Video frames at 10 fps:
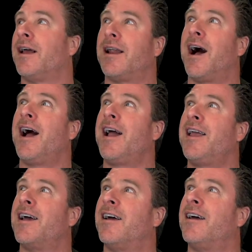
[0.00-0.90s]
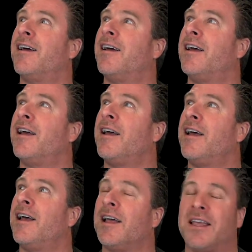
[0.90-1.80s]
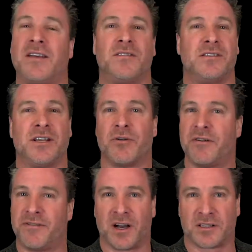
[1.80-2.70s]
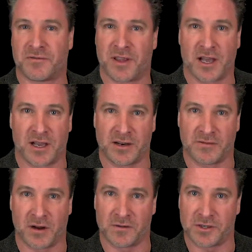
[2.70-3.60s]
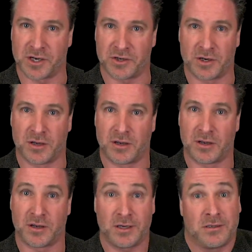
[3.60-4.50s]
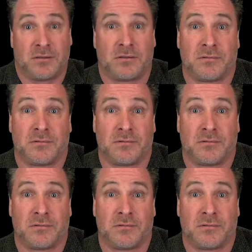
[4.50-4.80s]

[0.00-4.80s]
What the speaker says: I give zero fucks for that kind of conversation. That's